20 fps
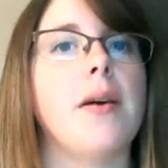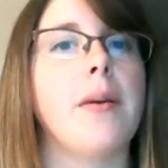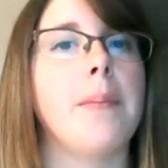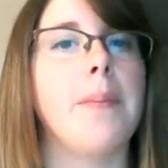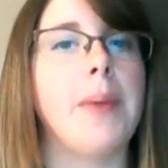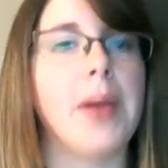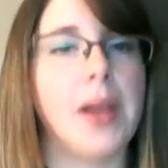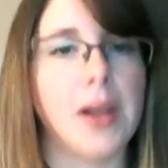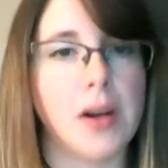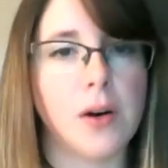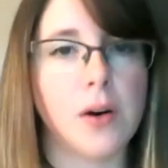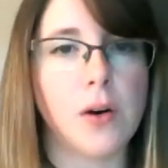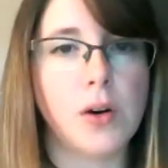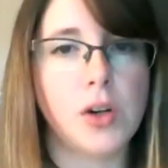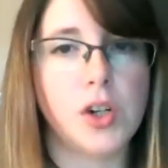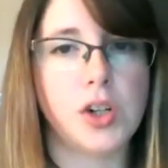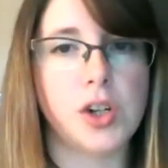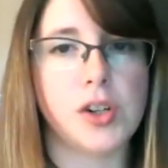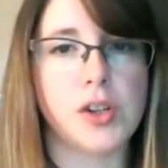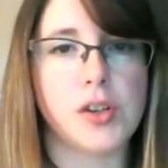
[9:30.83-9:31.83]
being
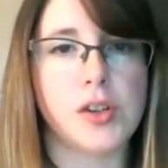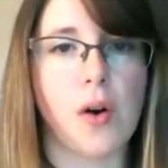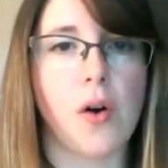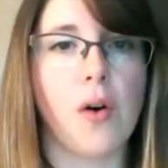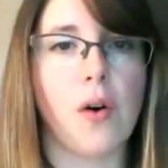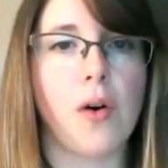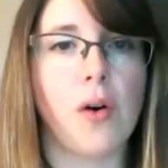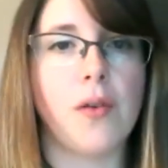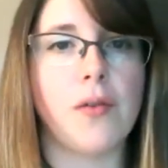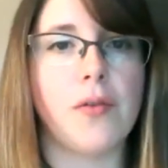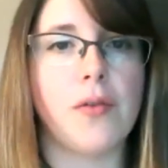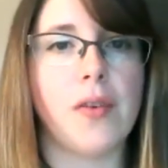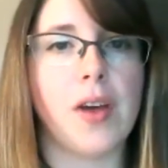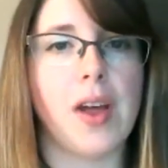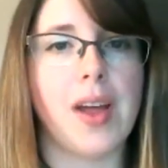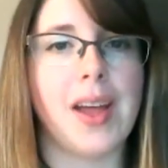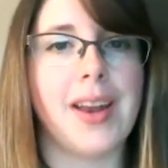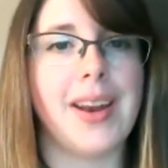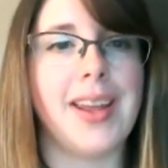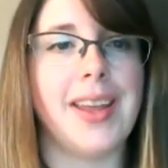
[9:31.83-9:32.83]
conscious of
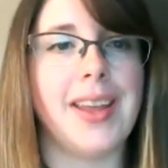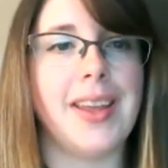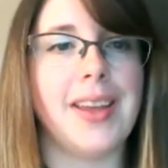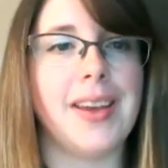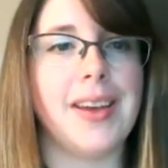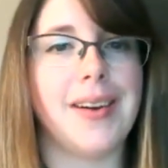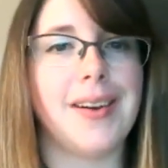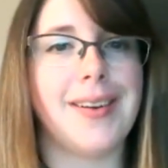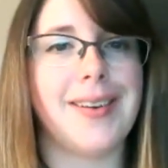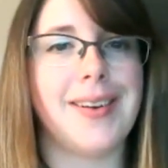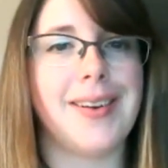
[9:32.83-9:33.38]
any